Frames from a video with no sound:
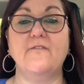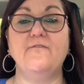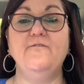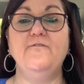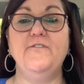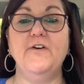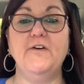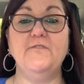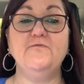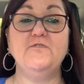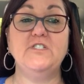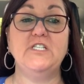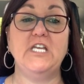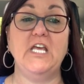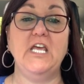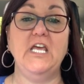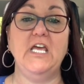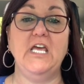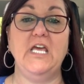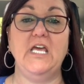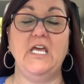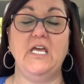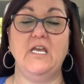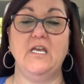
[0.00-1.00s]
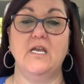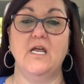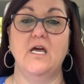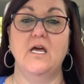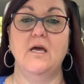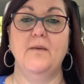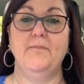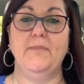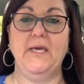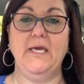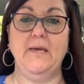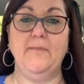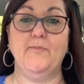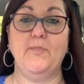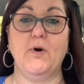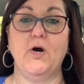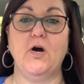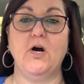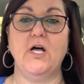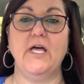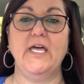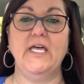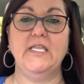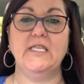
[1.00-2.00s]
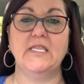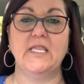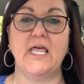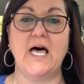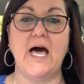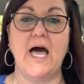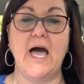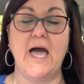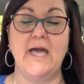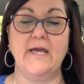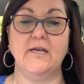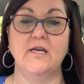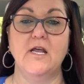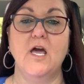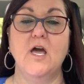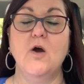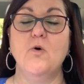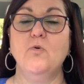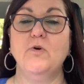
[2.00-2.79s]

15 people in line